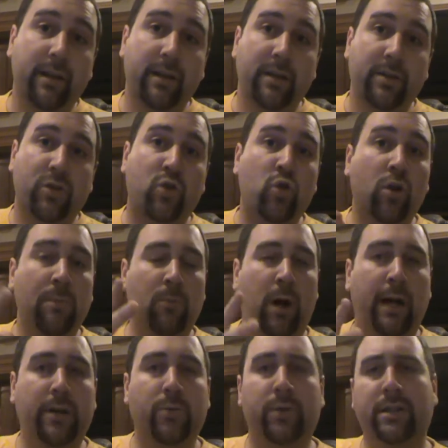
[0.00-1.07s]

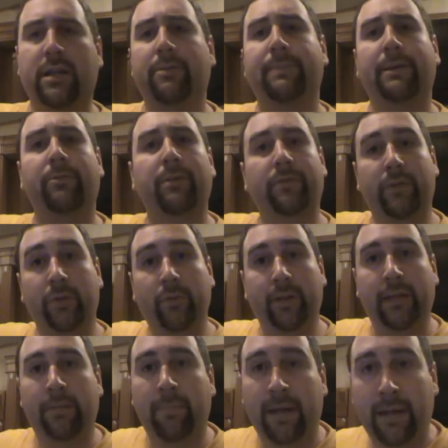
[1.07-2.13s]
Stormwatch, which I'll be
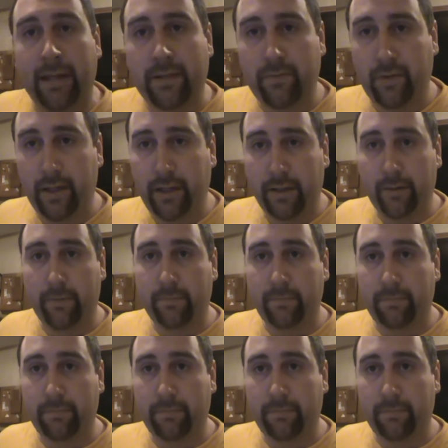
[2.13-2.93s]
reviewing in my next video.